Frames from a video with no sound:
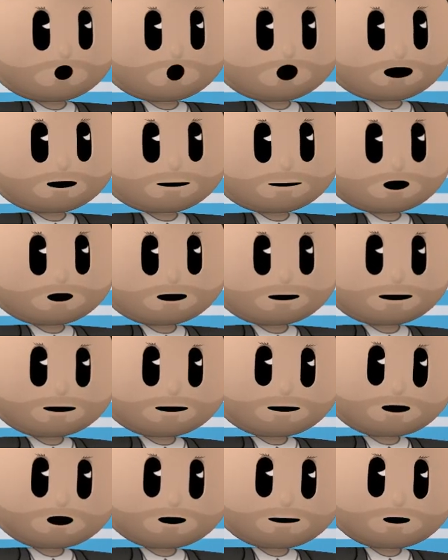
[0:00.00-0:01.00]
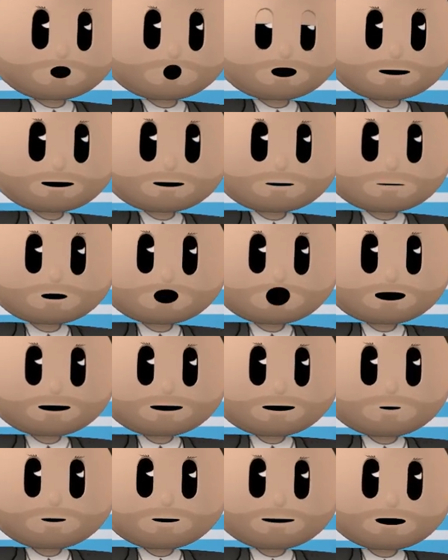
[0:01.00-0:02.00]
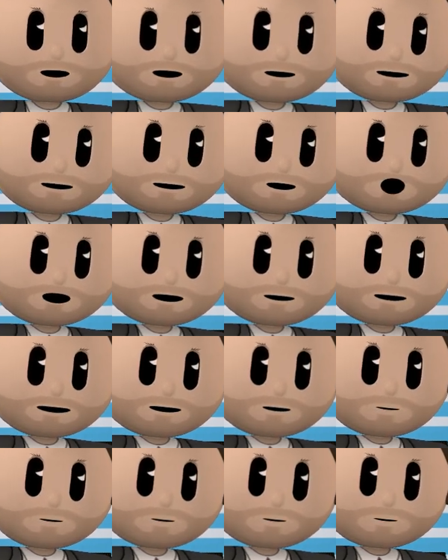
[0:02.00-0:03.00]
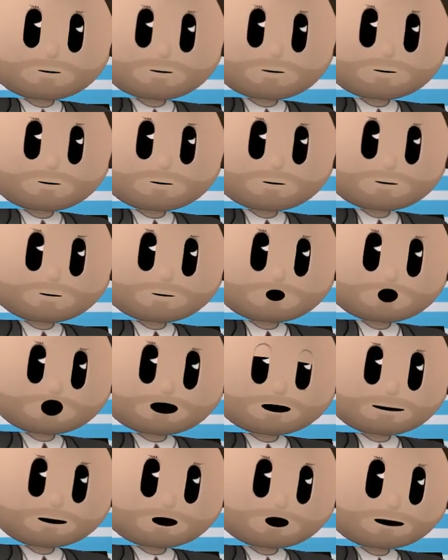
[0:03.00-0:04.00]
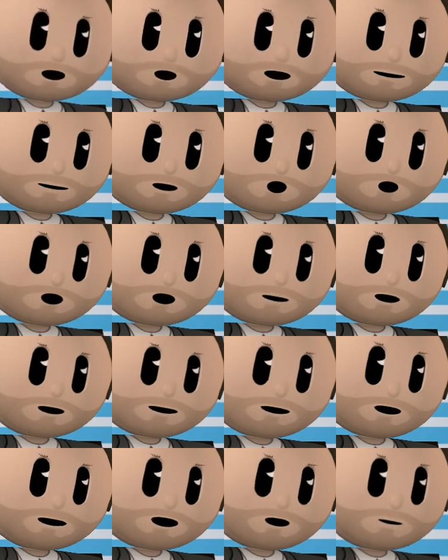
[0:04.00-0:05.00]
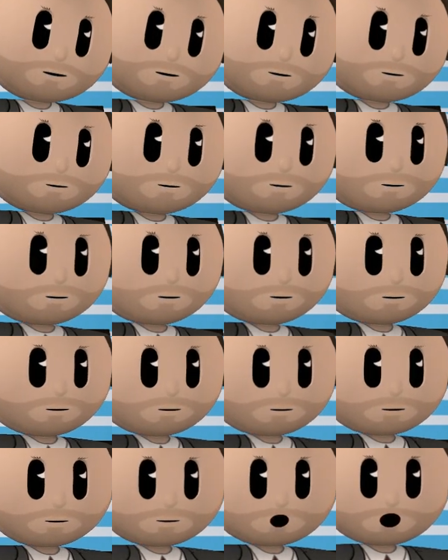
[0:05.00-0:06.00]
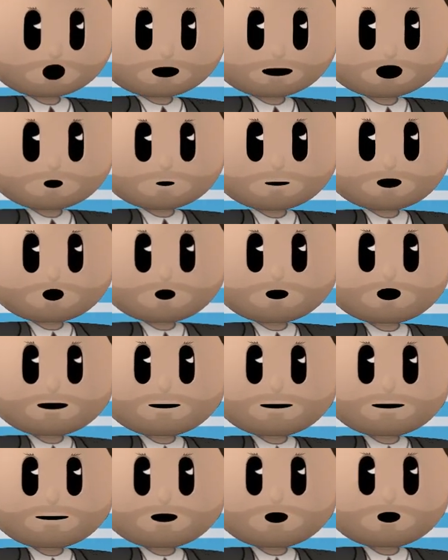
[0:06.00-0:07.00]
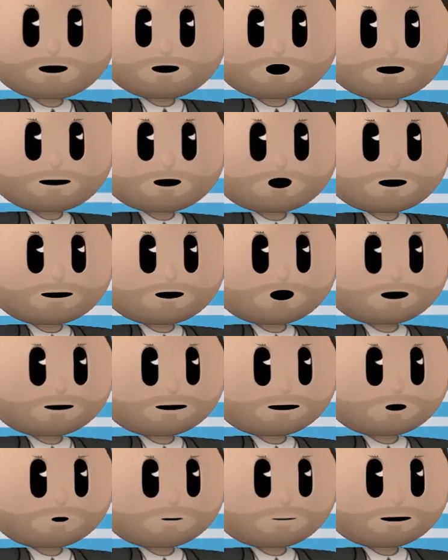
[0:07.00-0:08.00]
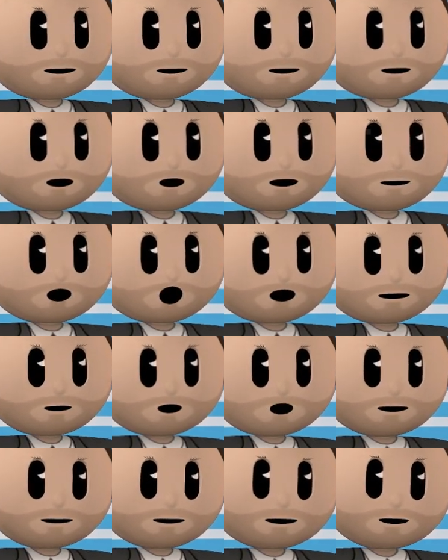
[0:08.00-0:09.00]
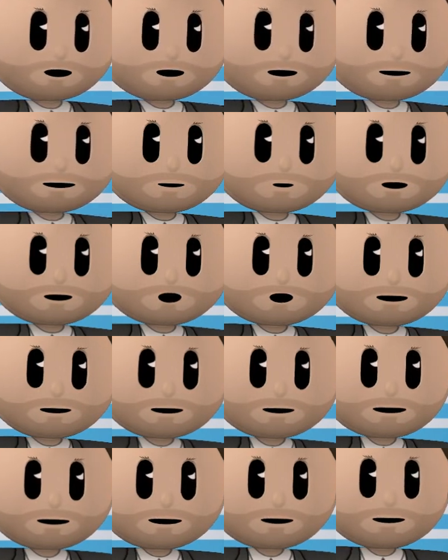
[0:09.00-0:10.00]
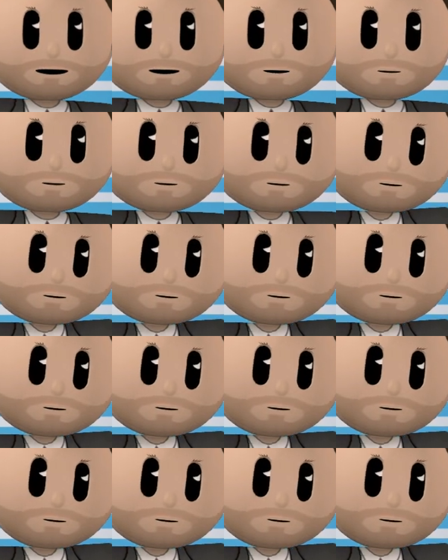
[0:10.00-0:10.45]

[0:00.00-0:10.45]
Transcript: Why can't it be a coffee shop during the daytime? Why can't we go as a couple? Why are you acting one way when we first met and now acting a different way today?